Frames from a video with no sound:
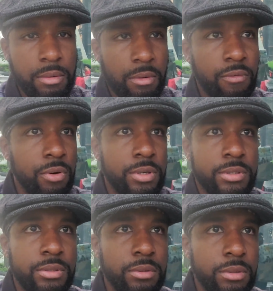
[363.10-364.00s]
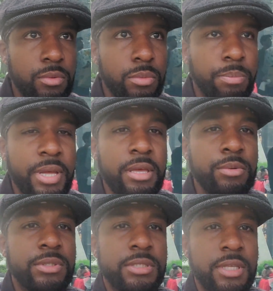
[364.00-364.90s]
of course, but it
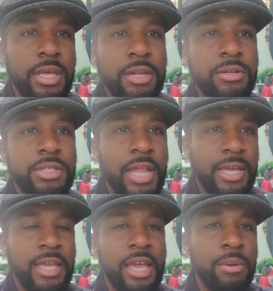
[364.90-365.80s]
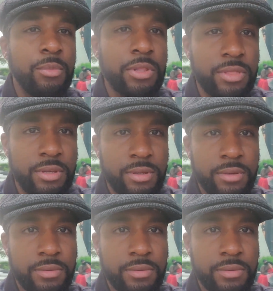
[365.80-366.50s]
was just the energy that came with it.